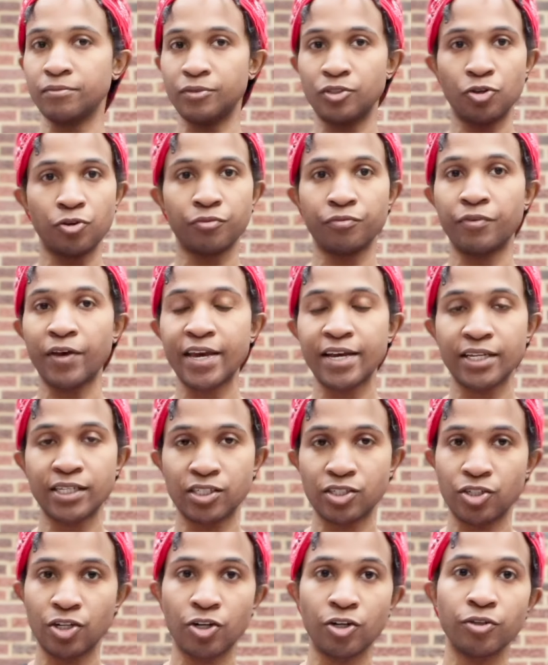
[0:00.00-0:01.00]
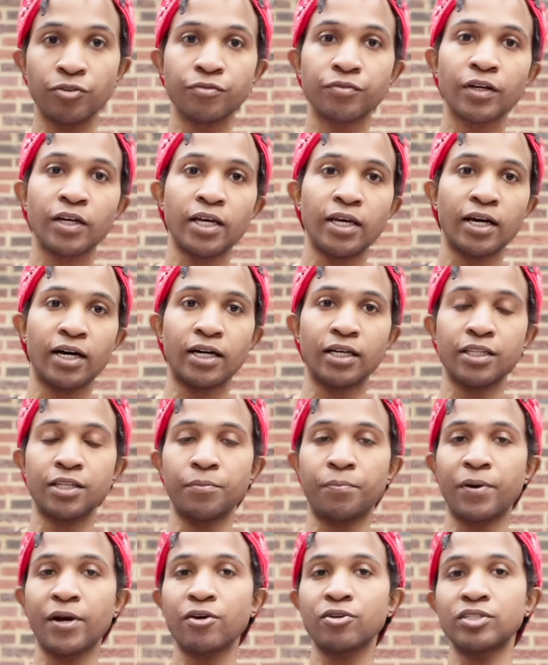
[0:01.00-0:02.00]
your vagus nerve, the
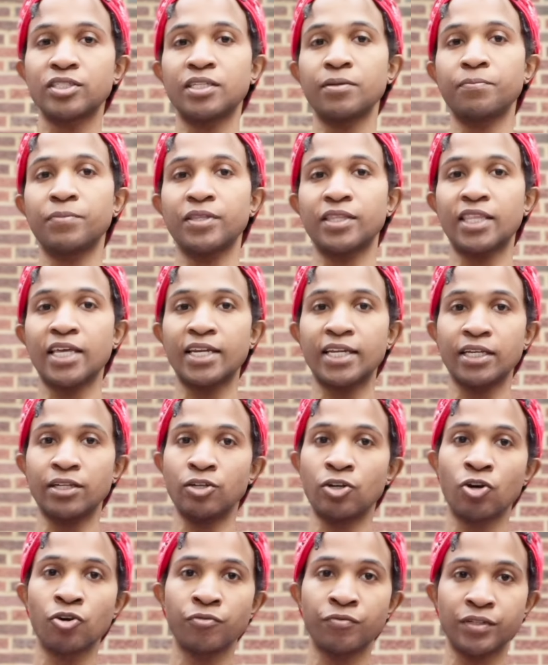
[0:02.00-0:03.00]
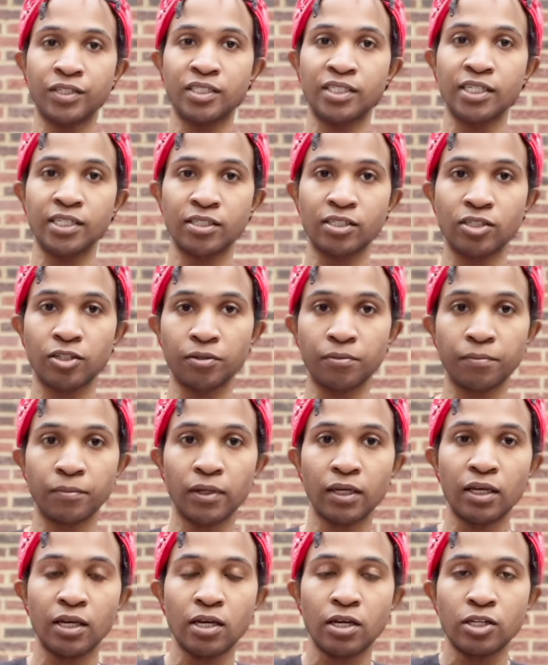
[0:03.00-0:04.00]
parasympathetic nervous system.
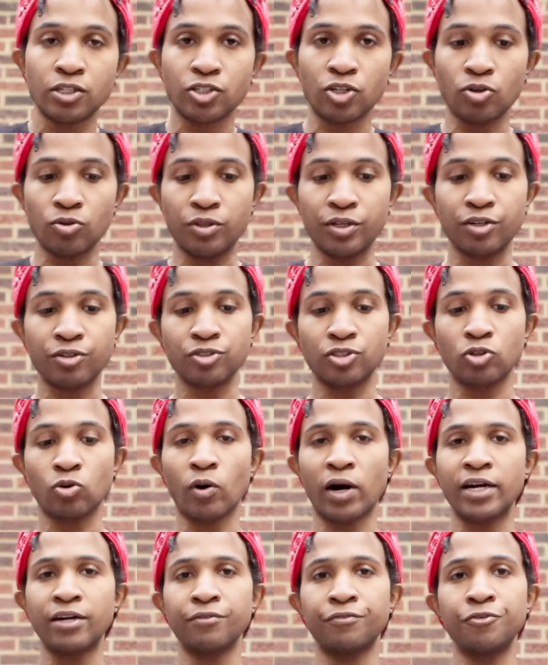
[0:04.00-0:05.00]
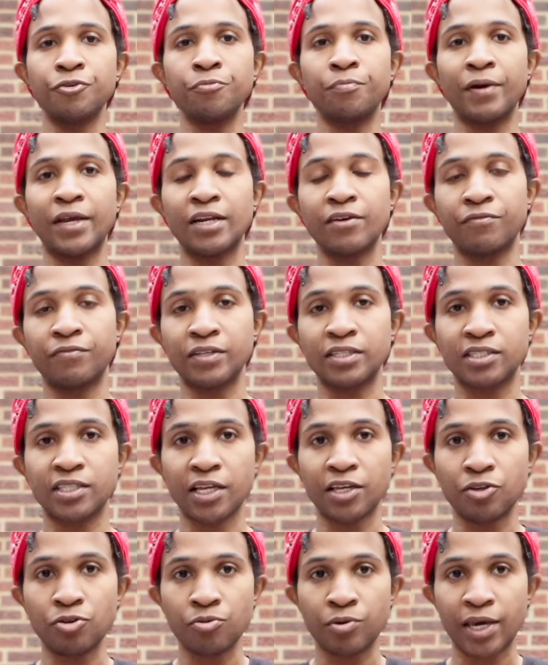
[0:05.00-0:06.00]
So there's quite a few benefits
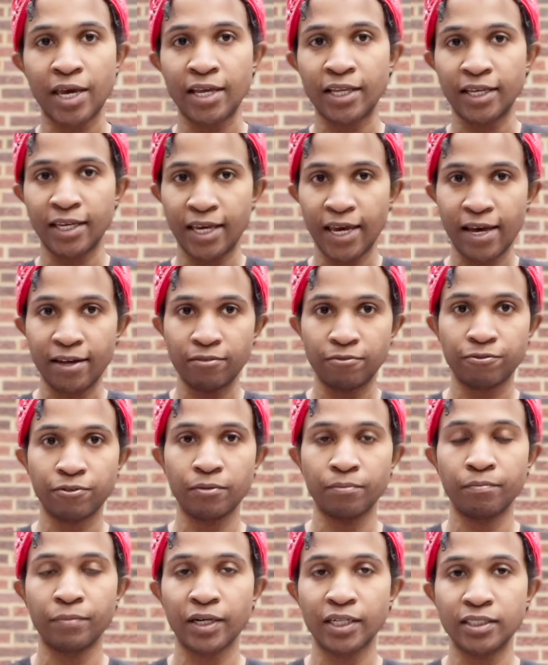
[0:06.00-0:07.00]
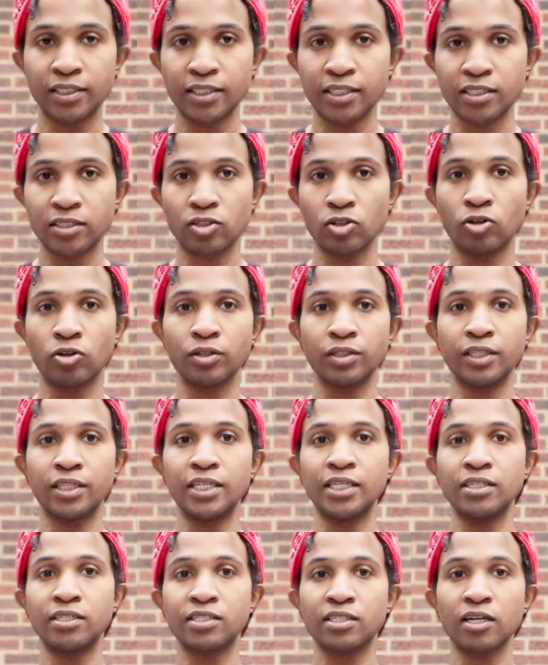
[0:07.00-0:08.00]
that you can get from bandhas on
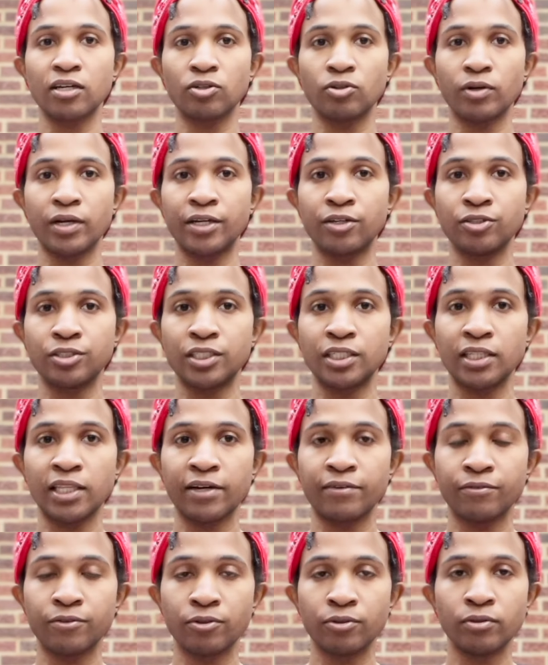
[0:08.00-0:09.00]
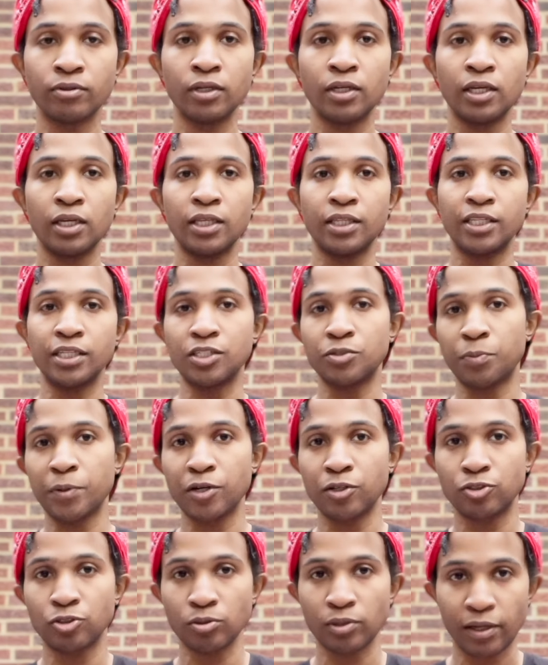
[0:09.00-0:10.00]
the subtle energy level, the
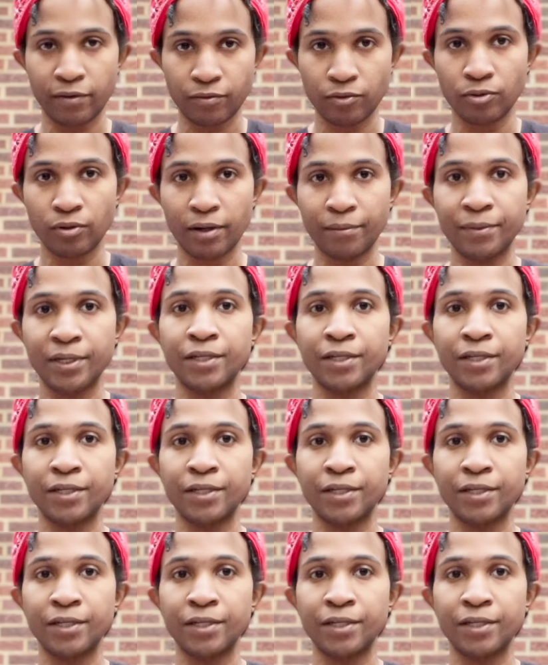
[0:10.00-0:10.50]
spiritual level,